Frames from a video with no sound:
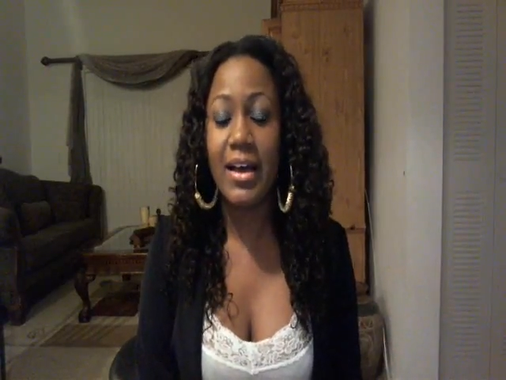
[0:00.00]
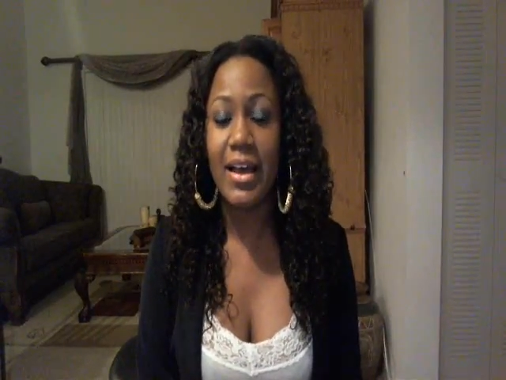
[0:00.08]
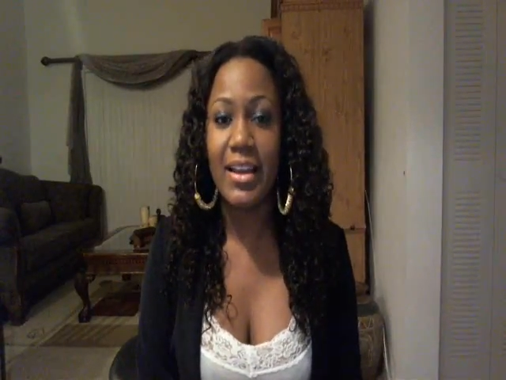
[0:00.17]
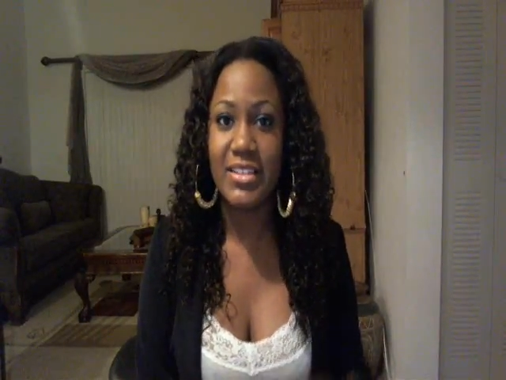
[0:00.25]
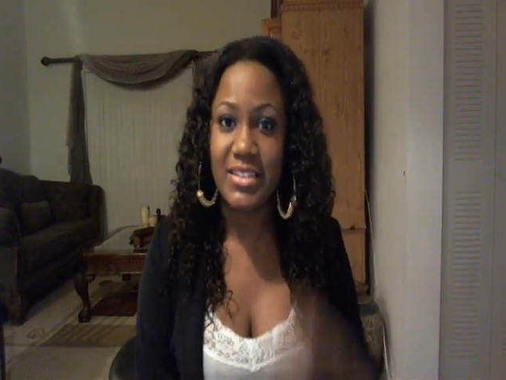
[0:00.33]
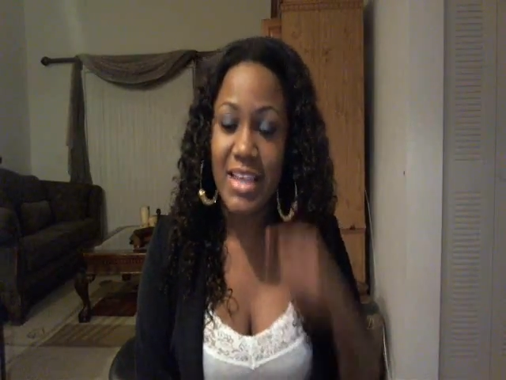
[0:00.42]

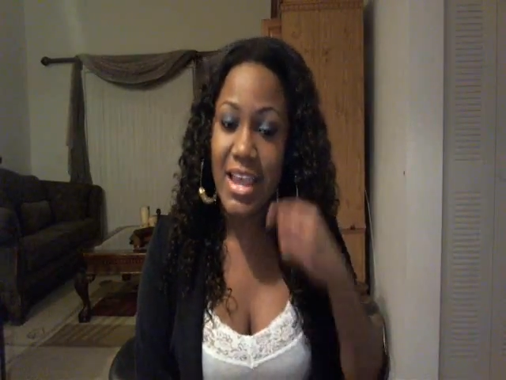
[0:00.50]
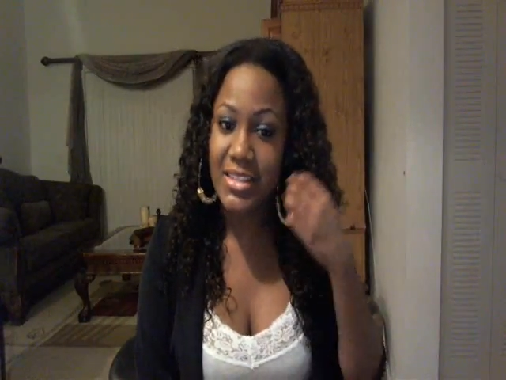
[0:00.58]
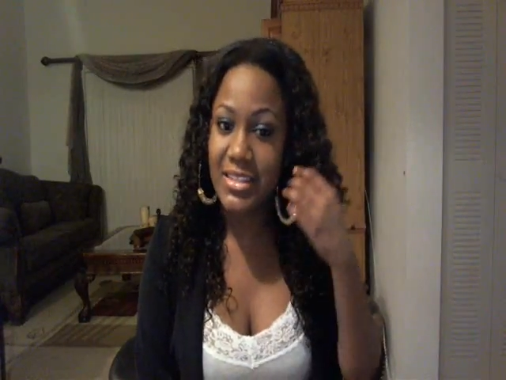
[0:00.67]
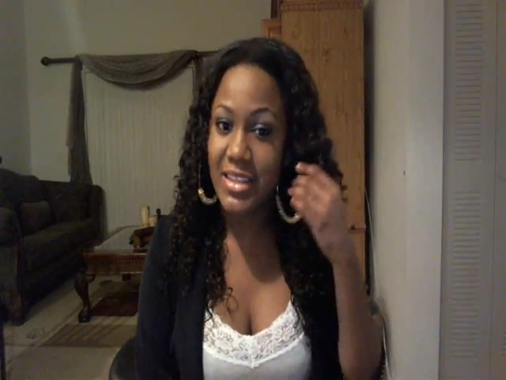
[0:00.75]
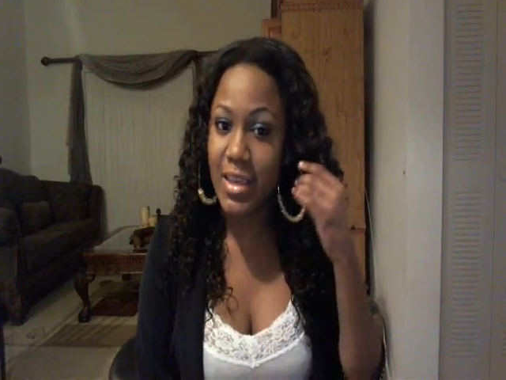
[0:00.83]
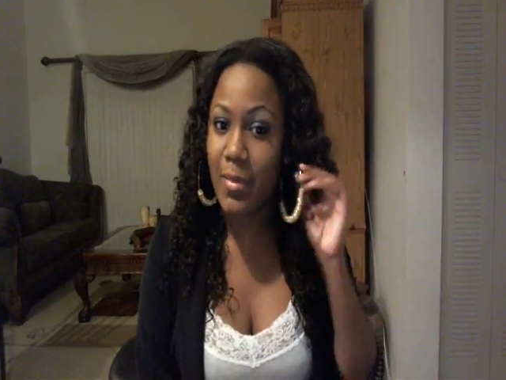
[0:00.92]
I just had
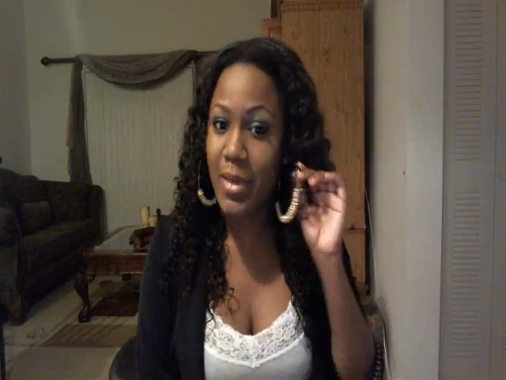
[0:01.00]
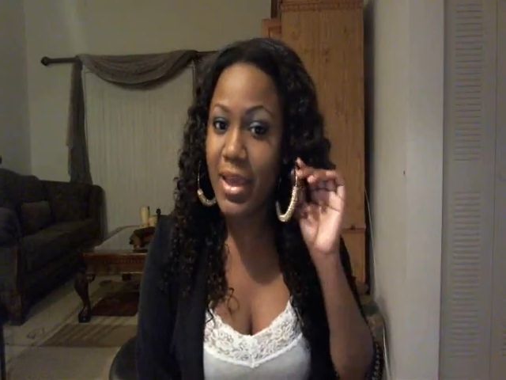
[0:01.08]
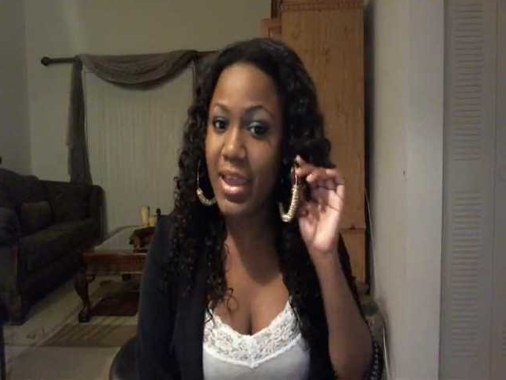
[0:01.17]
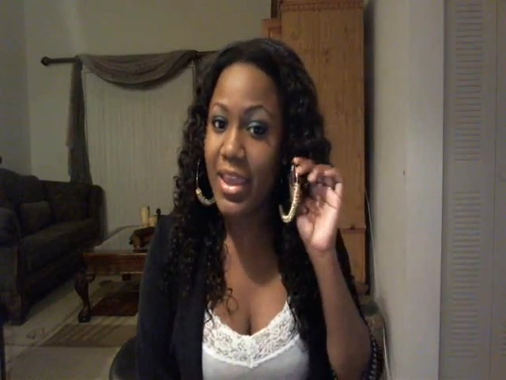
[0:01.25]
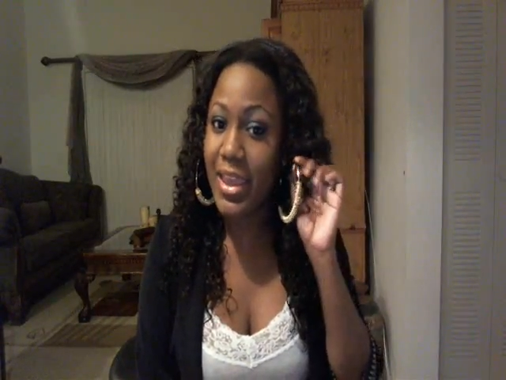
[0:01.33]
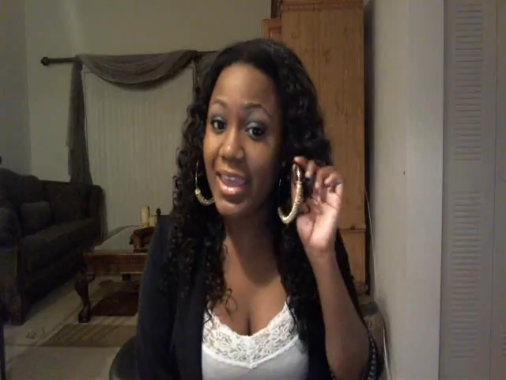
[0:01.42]
to get
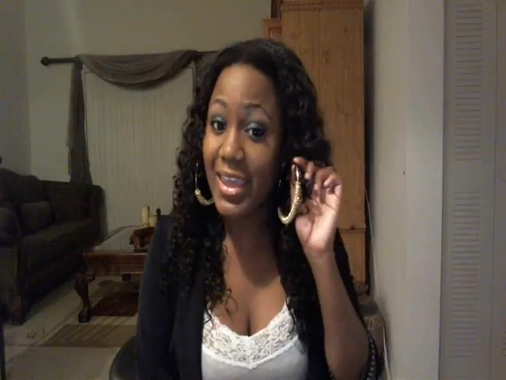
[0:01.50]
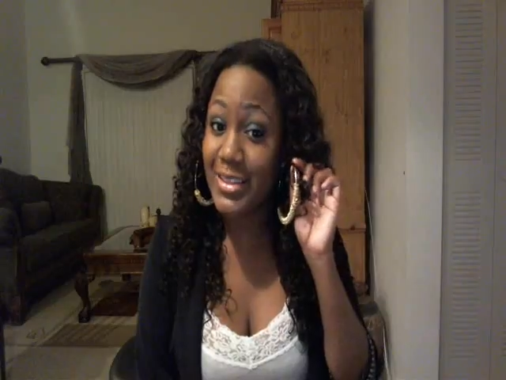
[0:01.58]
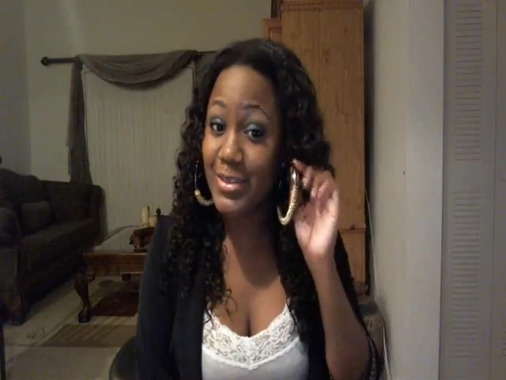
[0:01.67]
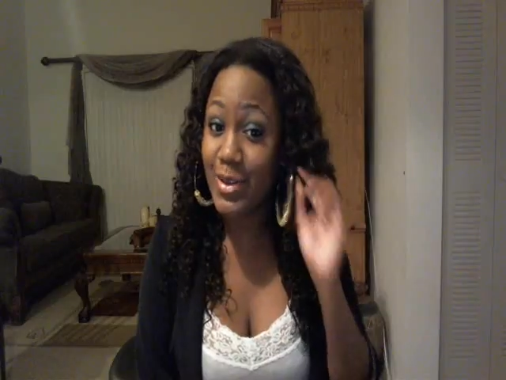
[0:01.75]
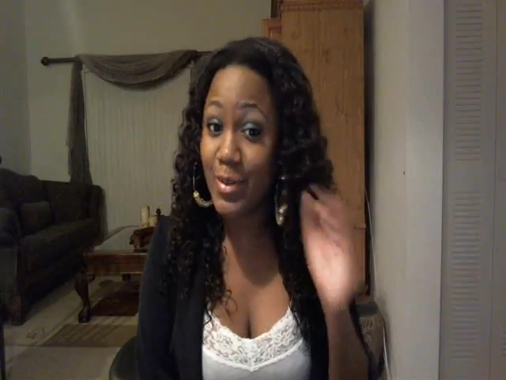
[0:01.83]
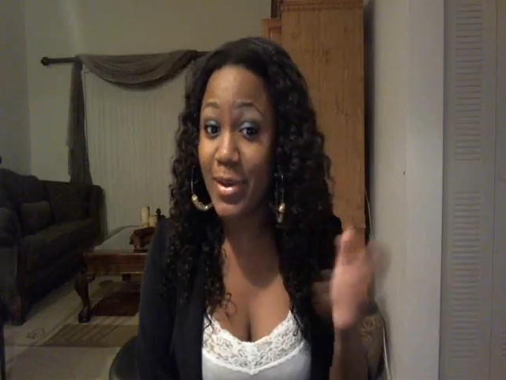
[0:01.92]
my
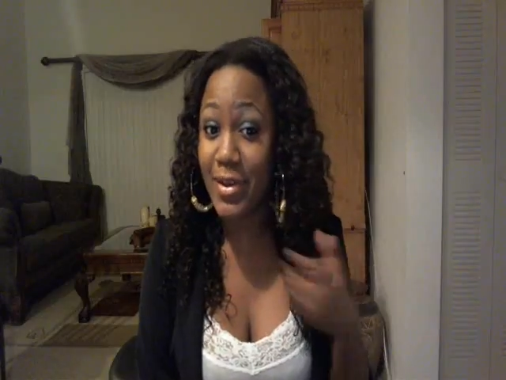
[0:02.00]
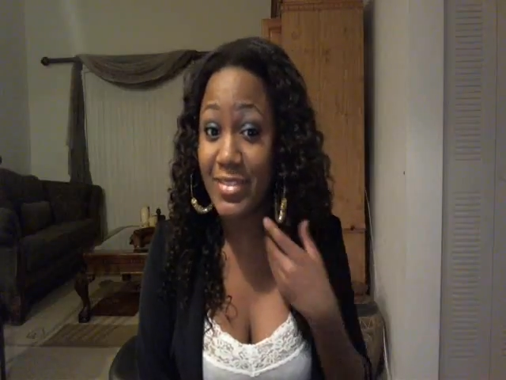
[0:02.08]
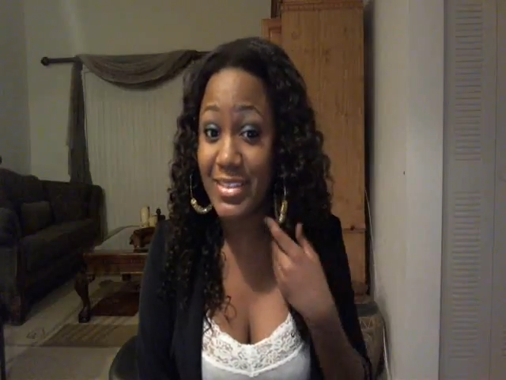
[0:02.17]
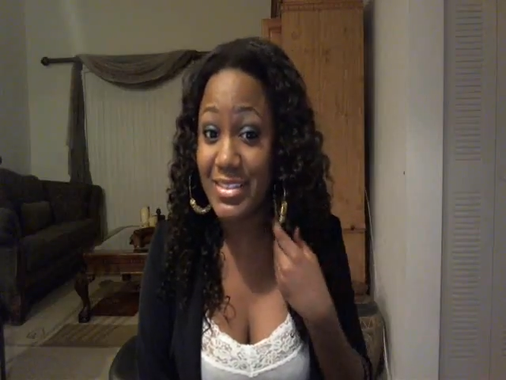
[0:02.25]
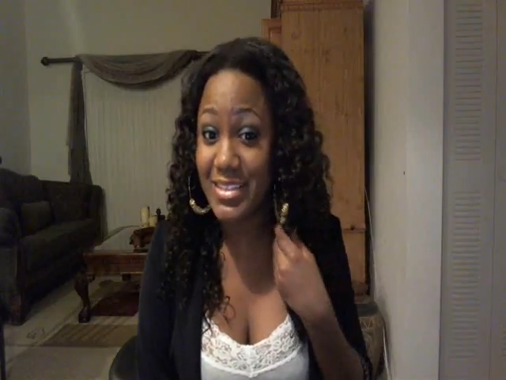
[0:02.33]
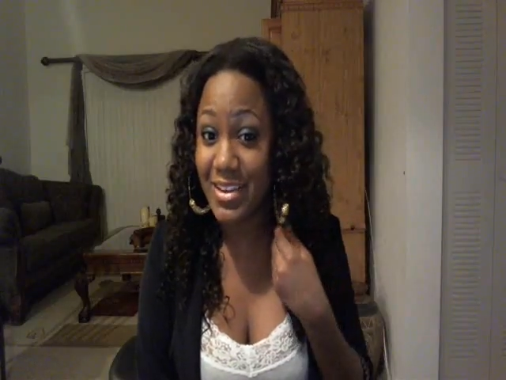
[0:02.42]
hands on a pair of
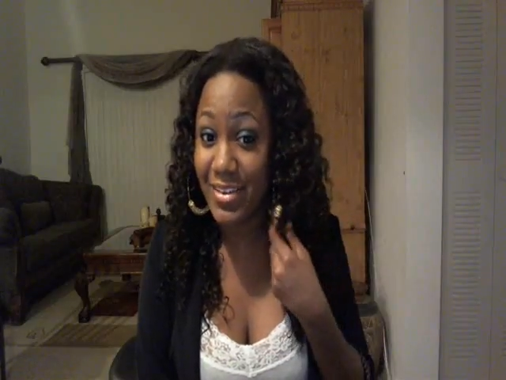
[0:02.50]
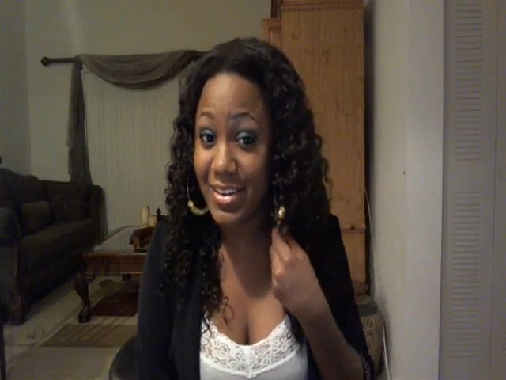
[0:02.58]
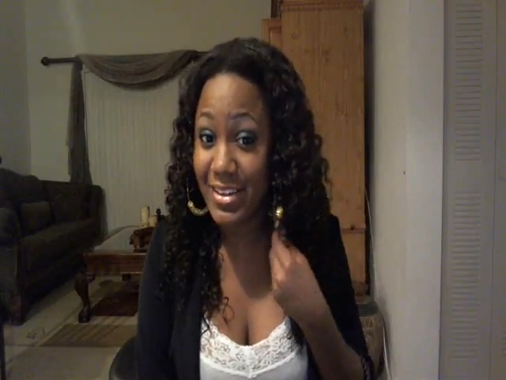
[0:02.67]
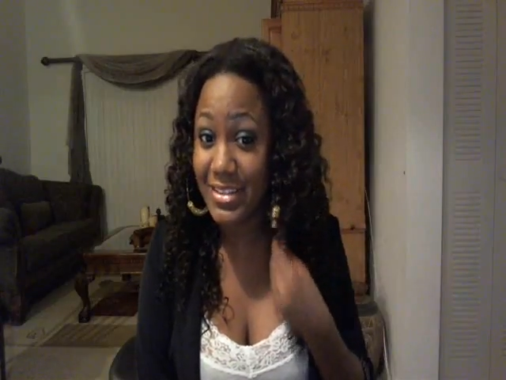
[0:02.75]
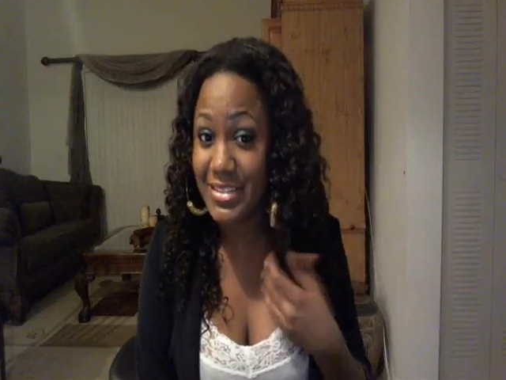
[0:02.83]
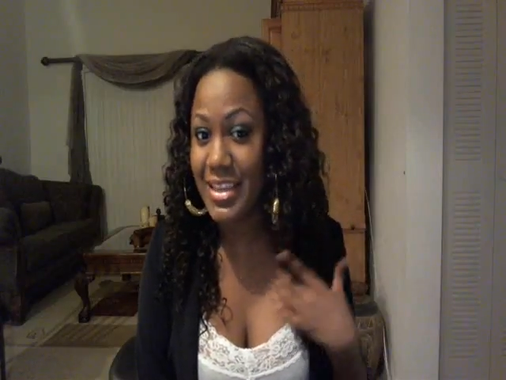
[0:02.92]
these
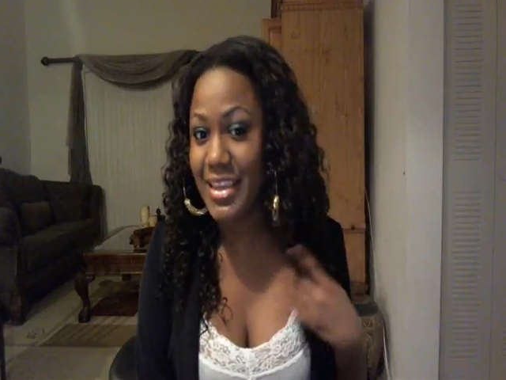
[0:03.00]
earrings,